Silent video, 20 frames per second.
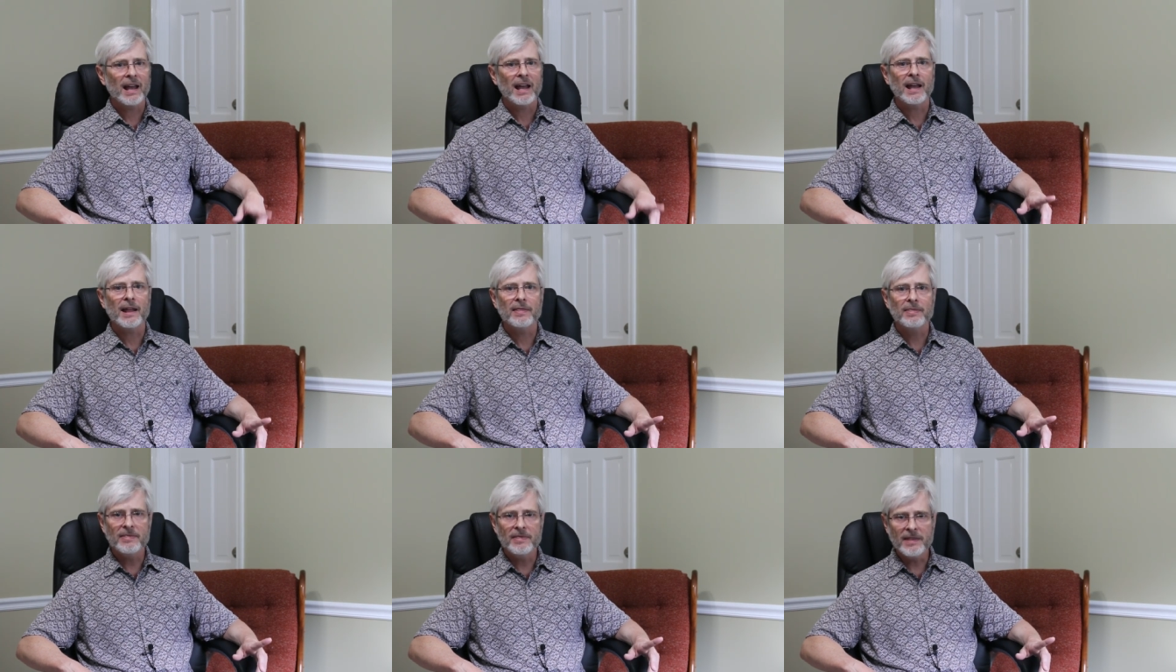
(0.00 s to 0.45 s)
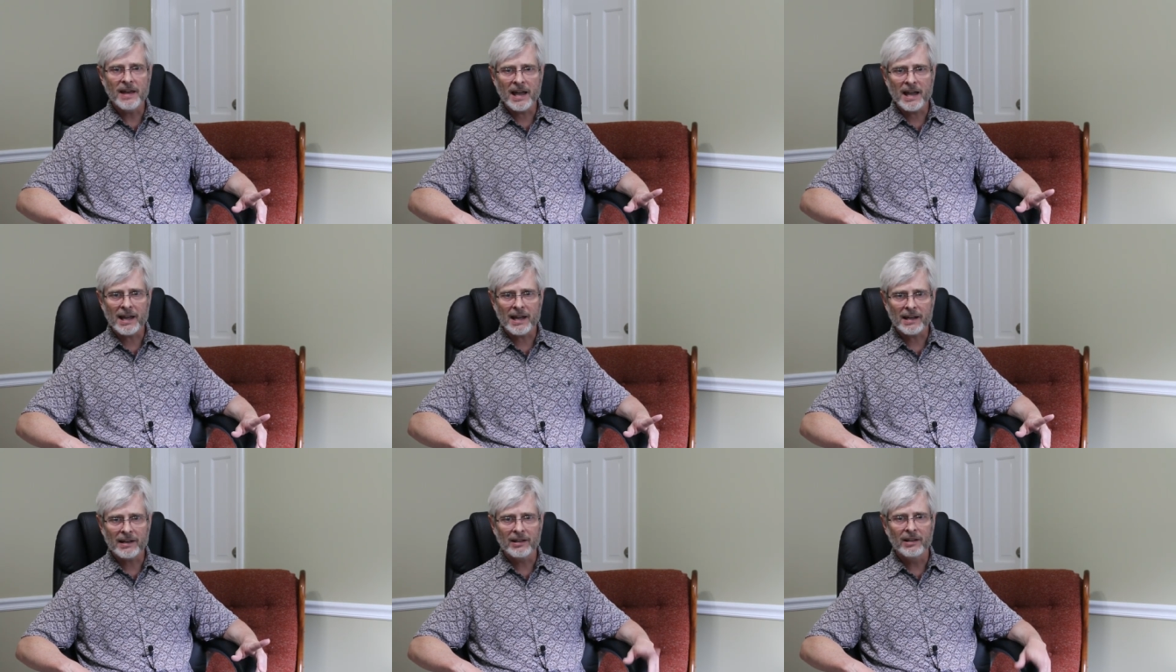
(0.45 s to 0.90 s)
and
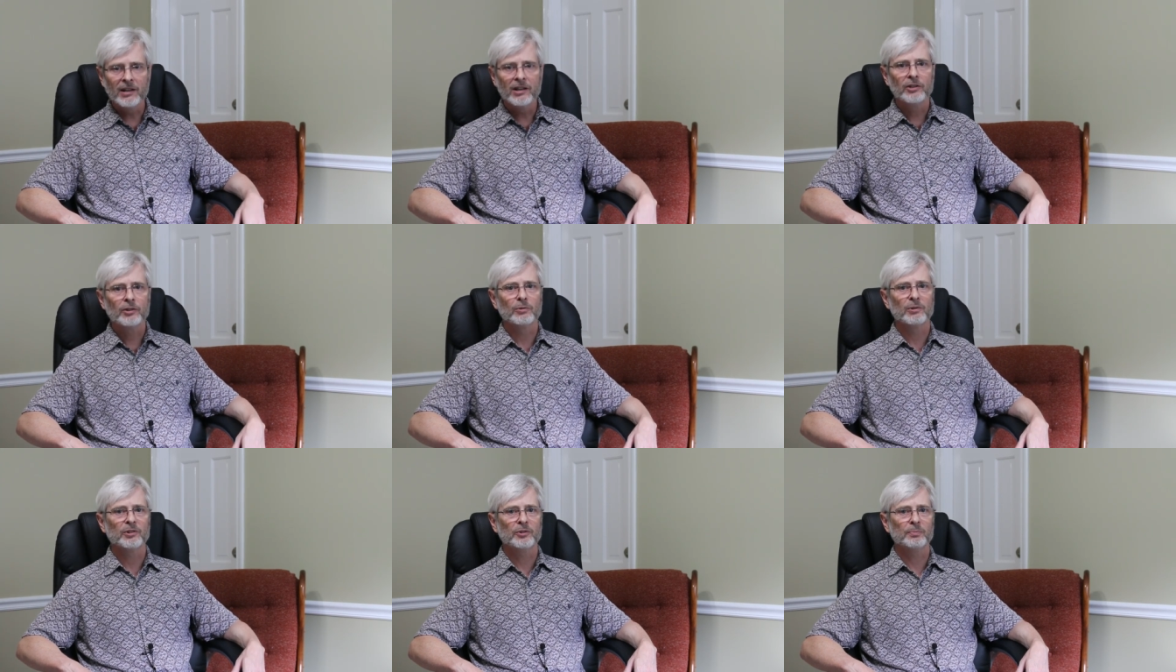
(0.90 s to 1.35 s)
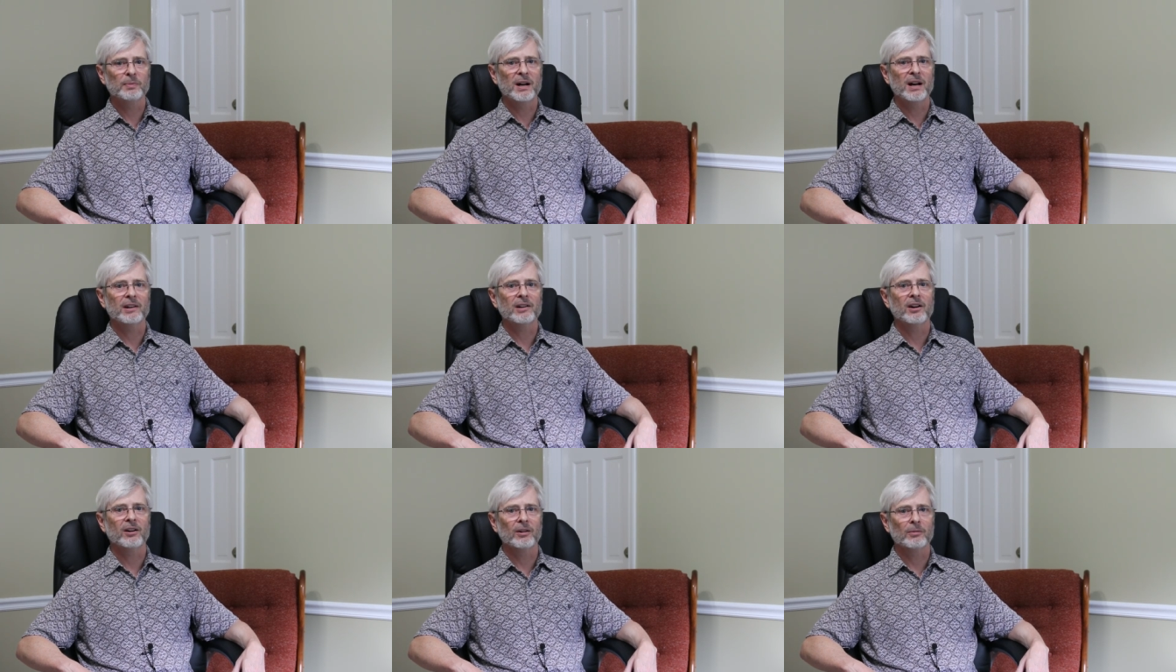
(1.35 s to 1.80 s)
then to
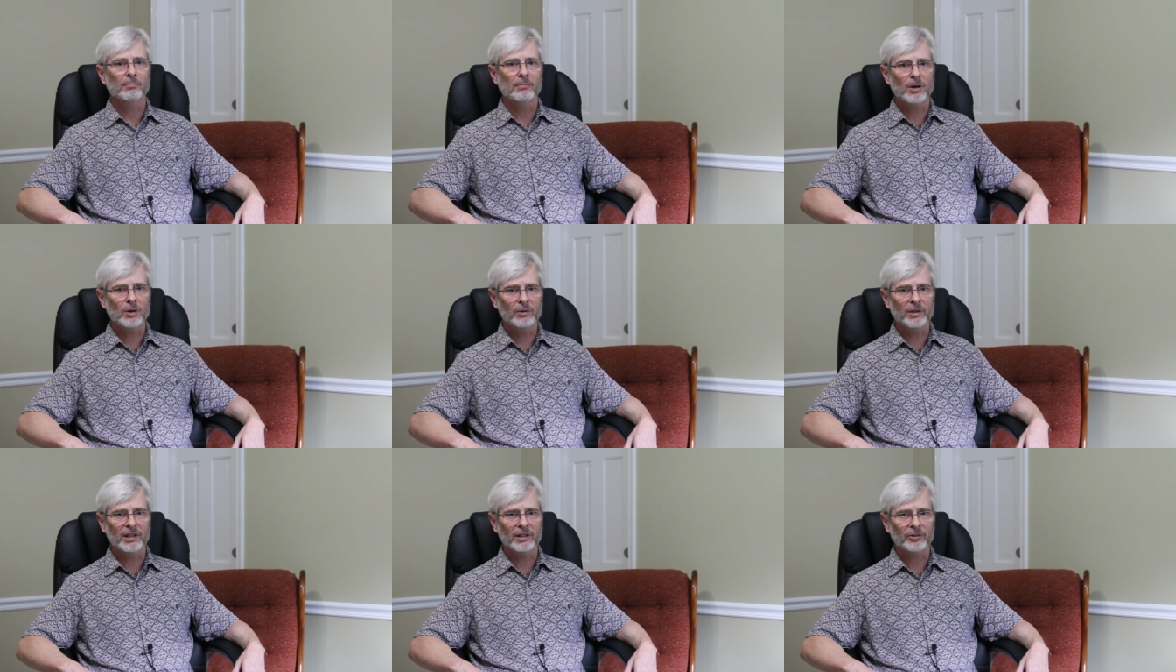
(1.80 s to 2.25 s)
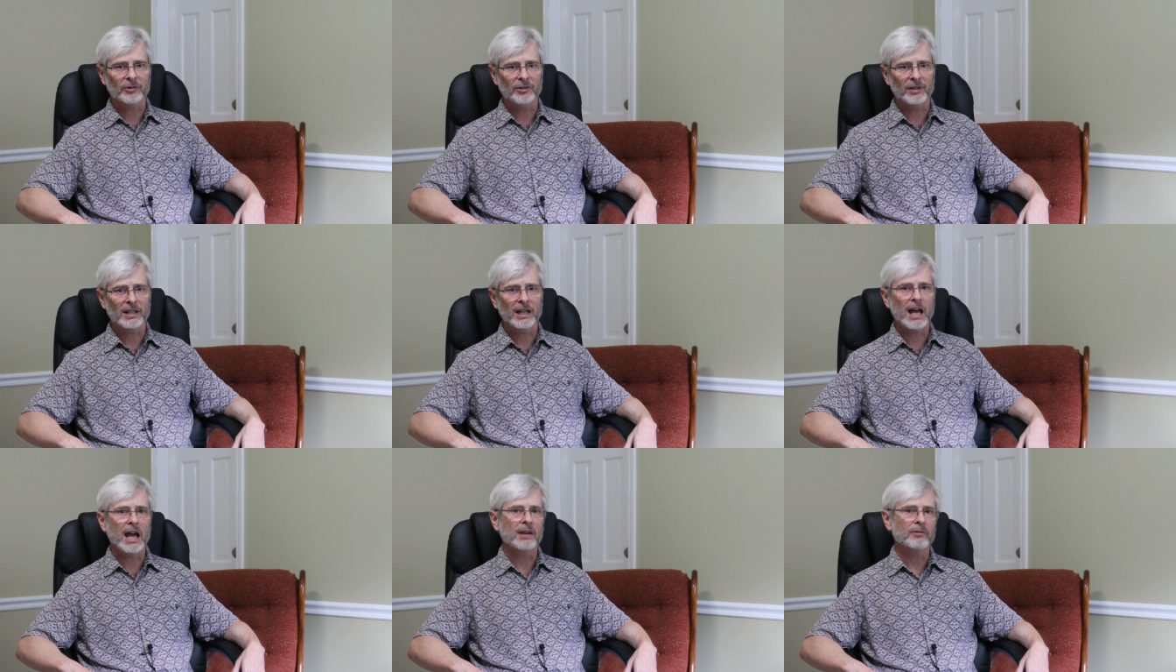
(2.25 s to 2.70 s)
respond
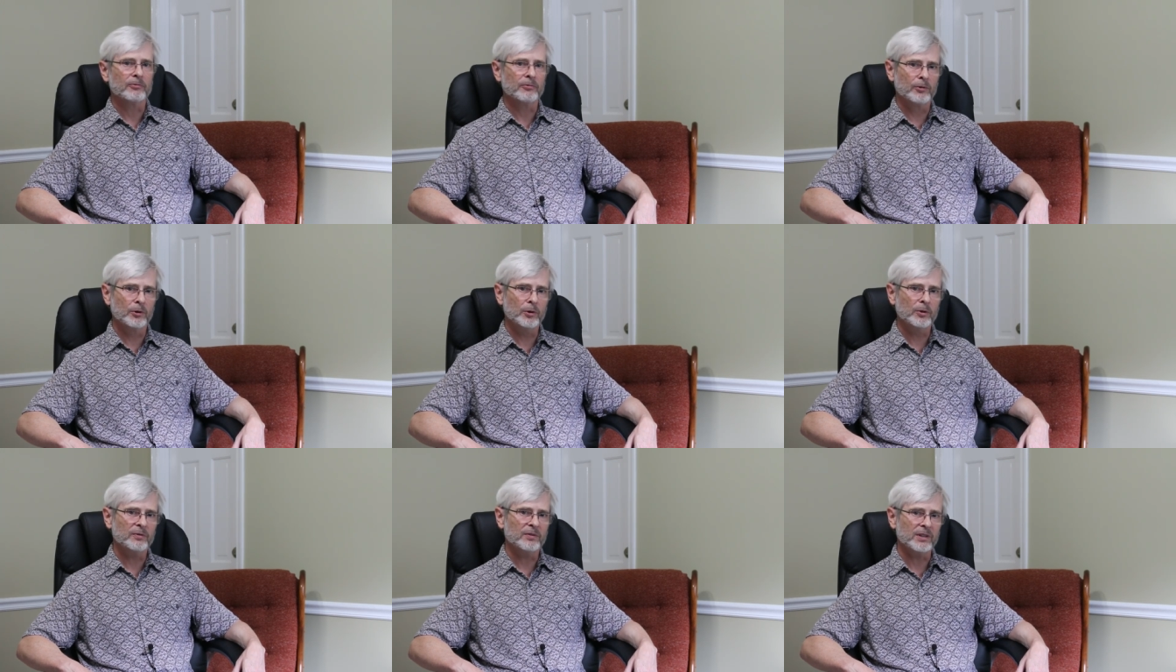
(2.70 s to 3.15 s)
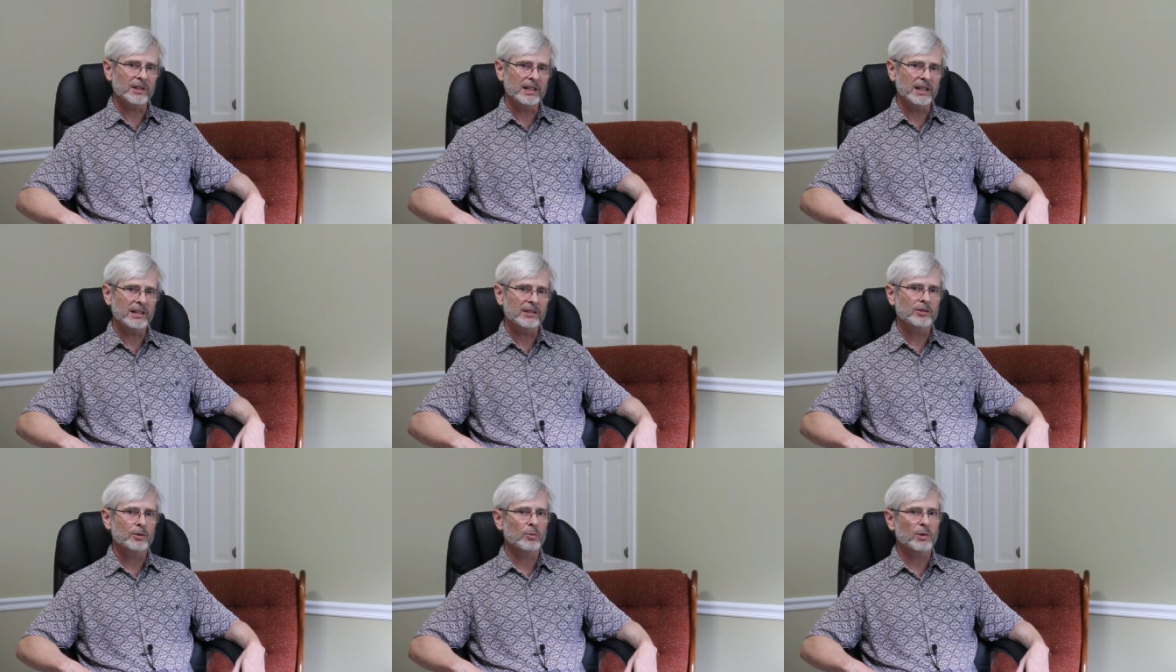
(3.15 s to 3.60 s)
harmoniously and
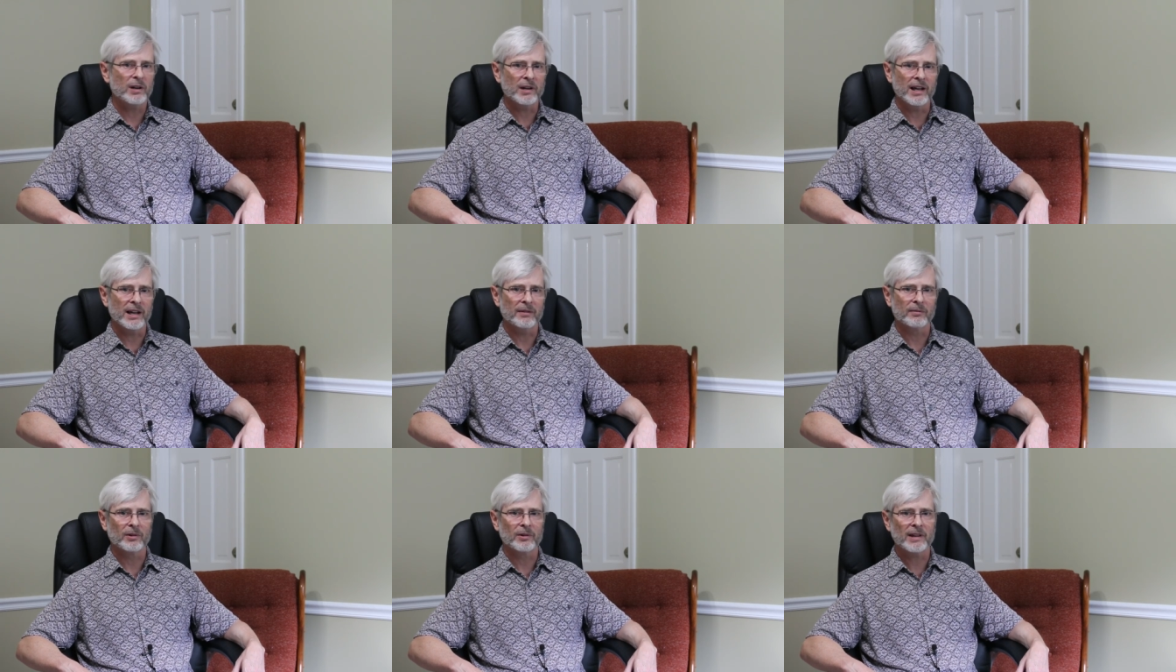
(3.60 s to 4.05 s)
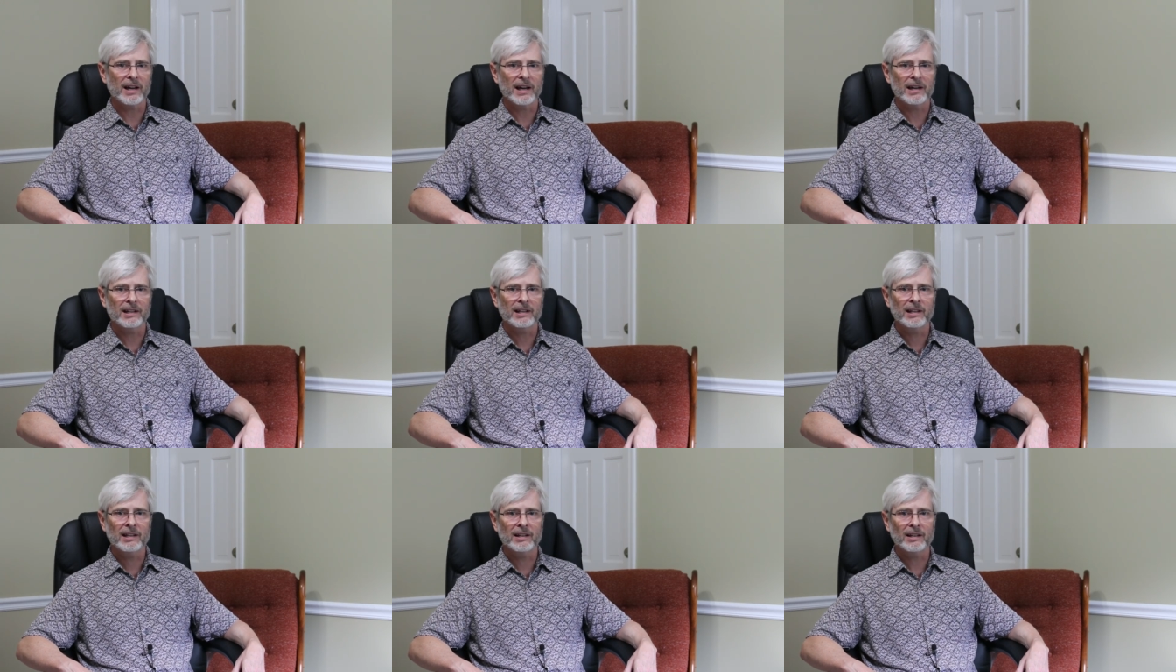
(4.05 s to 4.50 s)
fruitfully to whatever
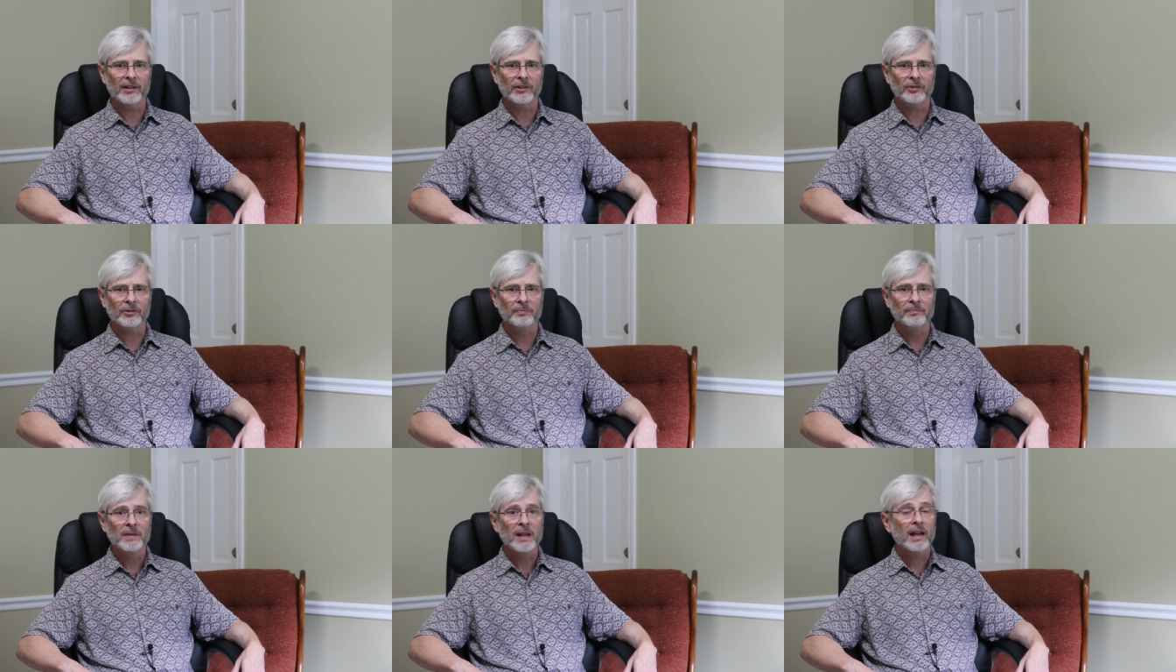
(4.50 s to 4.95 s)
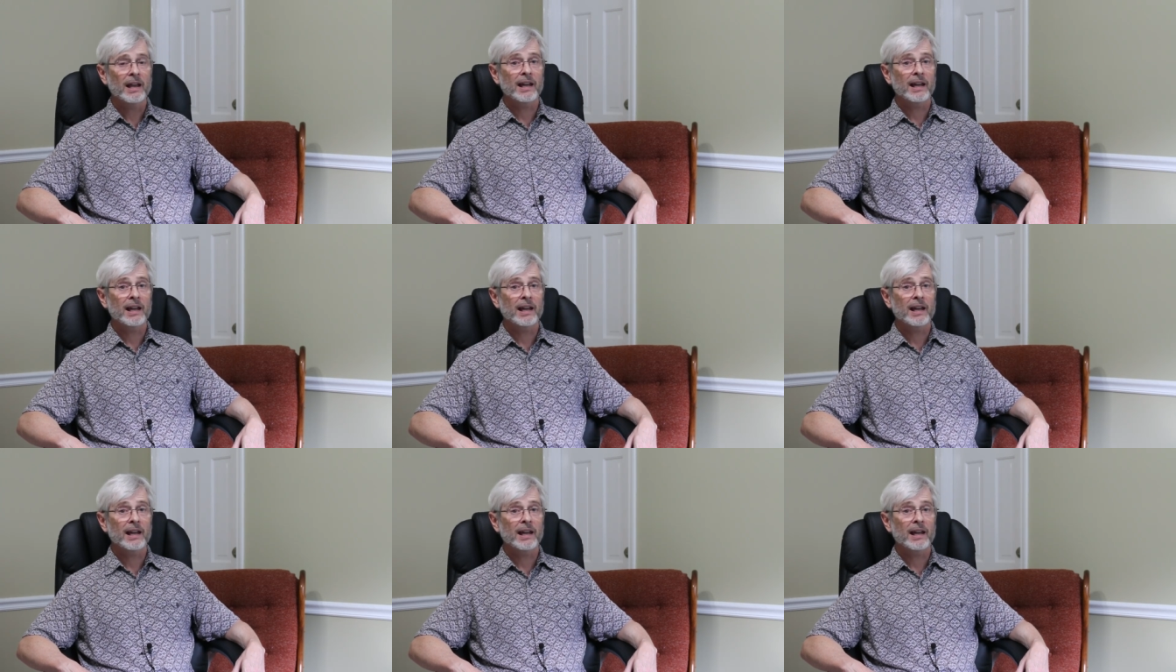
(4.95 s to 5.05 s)
that is.